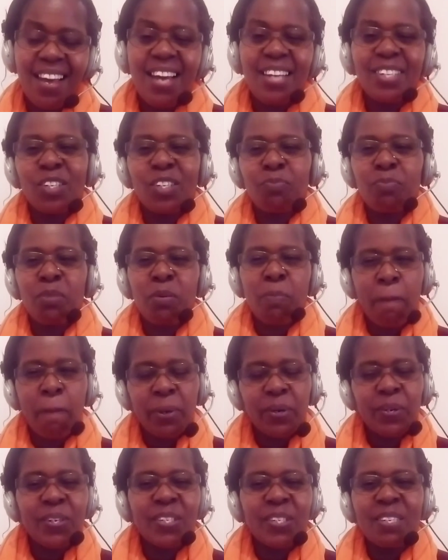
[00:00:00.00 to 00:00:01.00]
to be
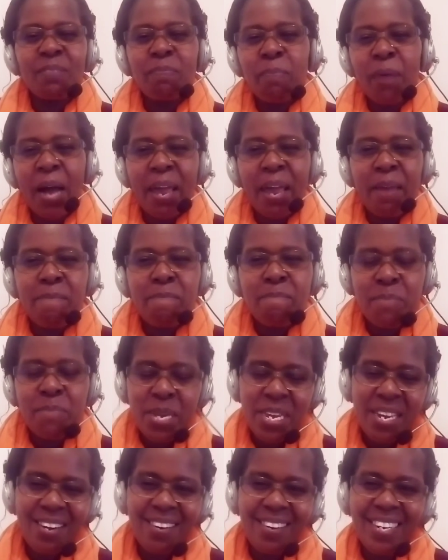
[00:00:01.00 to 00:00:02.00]
born by
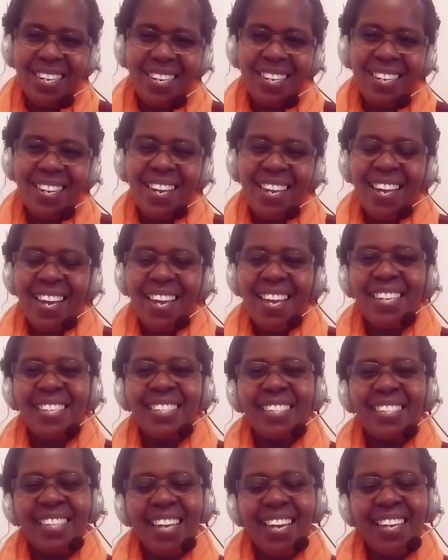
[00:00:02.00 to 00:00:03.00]
Mary
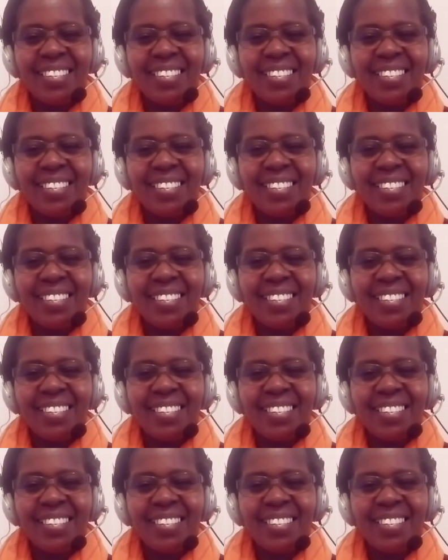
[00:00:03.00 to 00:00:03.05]
and